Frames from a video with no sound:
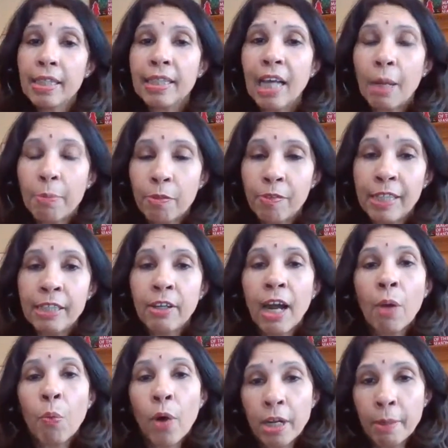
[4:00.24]
the type of leader
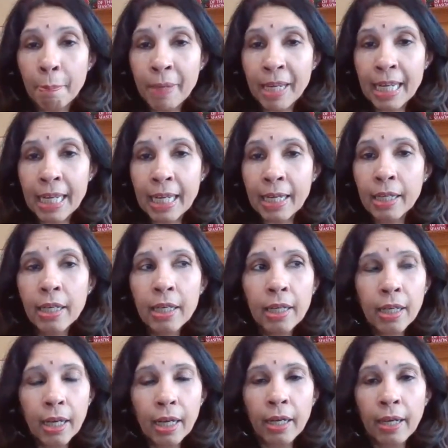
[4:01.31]
I want to be
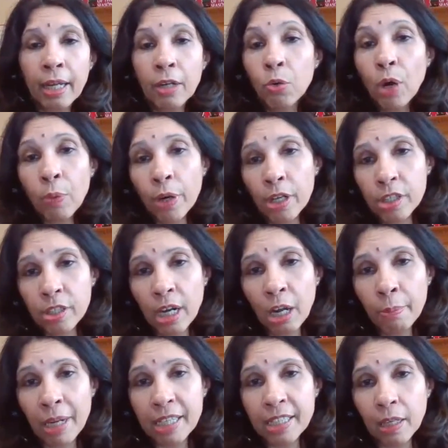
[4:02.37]
and who I want to
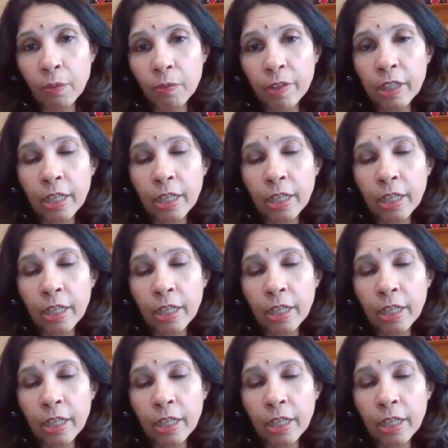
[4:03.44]
surround myself with.